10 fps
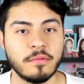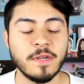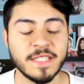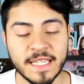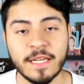
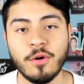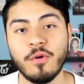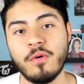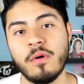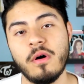a
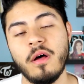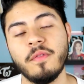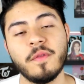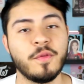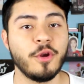single,
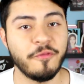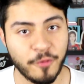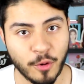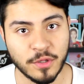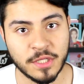on the
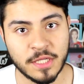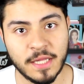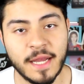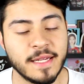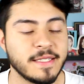thirty-first,
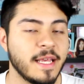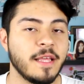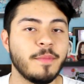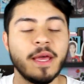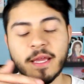like I said
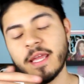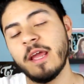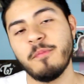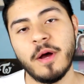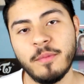in my N
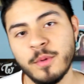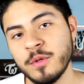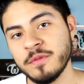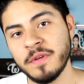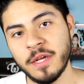K pop
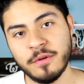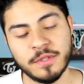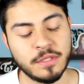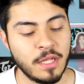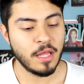news videos.